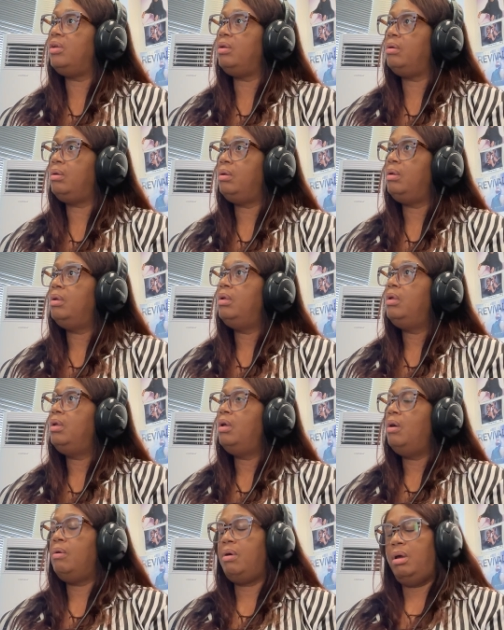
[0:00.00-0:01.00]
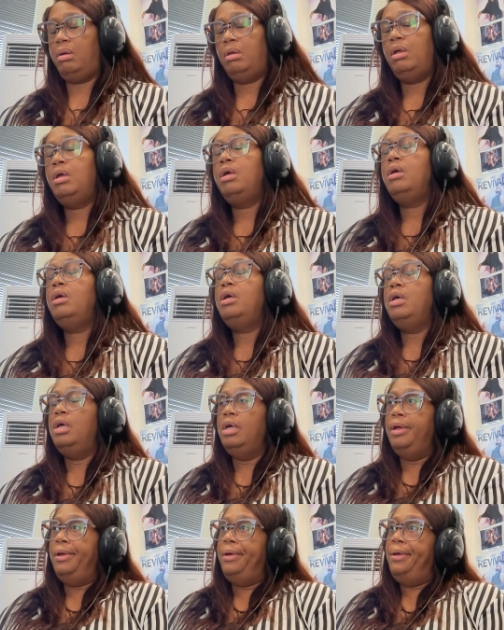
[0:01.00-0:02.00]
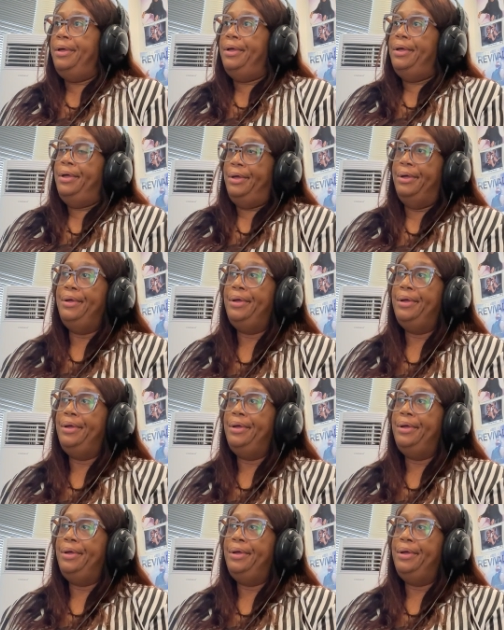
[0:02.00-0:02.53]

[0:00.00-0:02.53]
dictatorial. Okay, let's say it's very dictatorial.